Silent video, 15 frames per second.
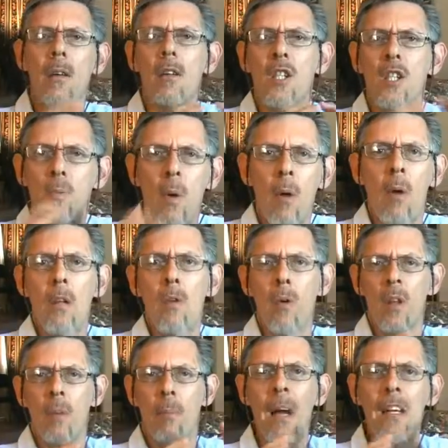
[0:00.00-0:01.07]
the spirit
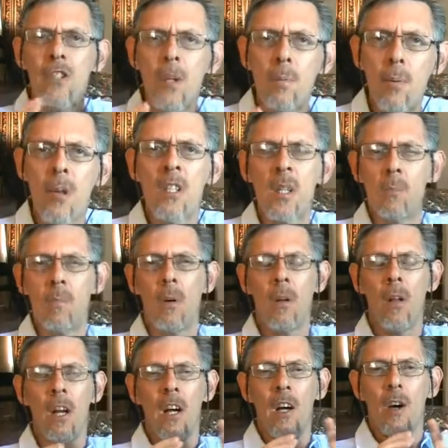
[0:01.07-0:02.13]
or the basic
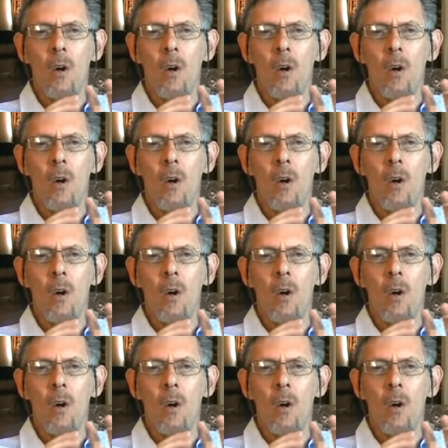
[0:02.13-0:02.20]
principle